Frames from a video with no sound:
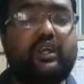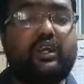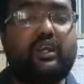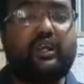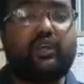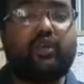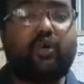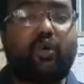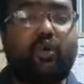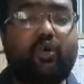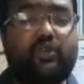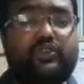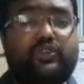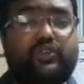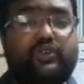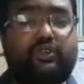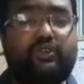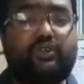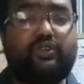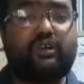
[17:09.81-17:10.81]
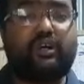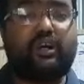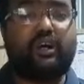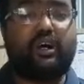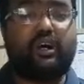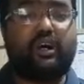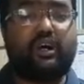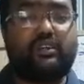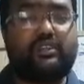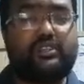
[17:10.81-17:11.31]
He also
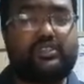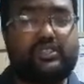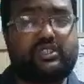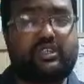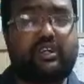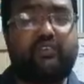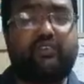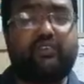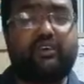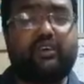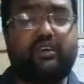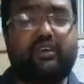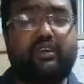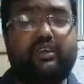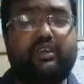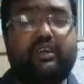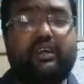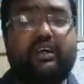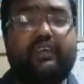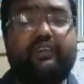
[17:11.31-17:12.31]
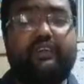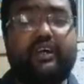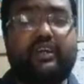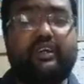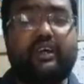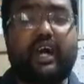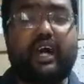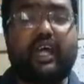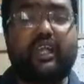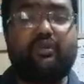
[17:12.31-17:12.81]
discovered that
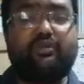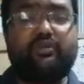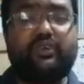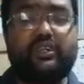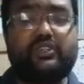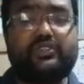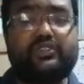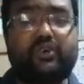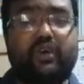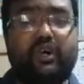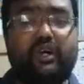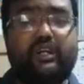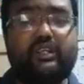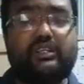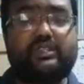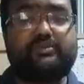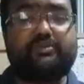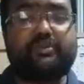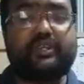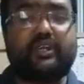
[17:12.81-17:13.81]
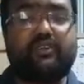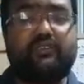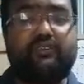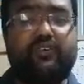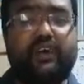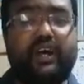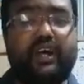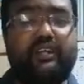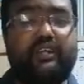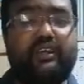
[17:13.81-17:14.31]
alluvial soils become
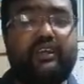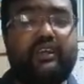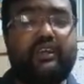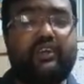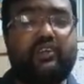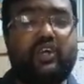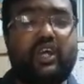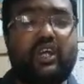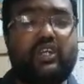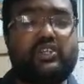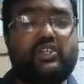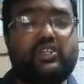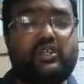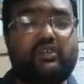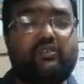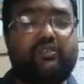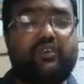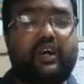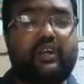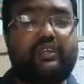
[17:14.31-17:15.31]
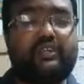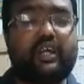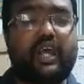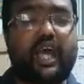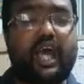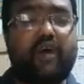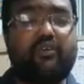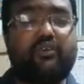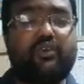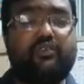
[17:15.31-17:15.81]
finer in texture further
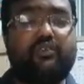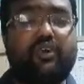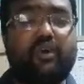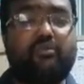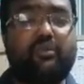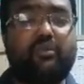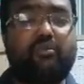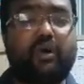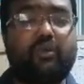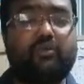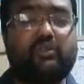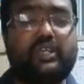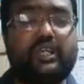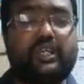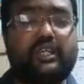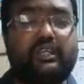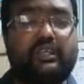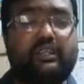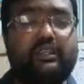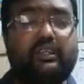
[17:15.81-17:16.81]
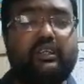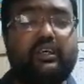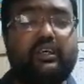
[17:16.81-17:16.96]
away from the mountain.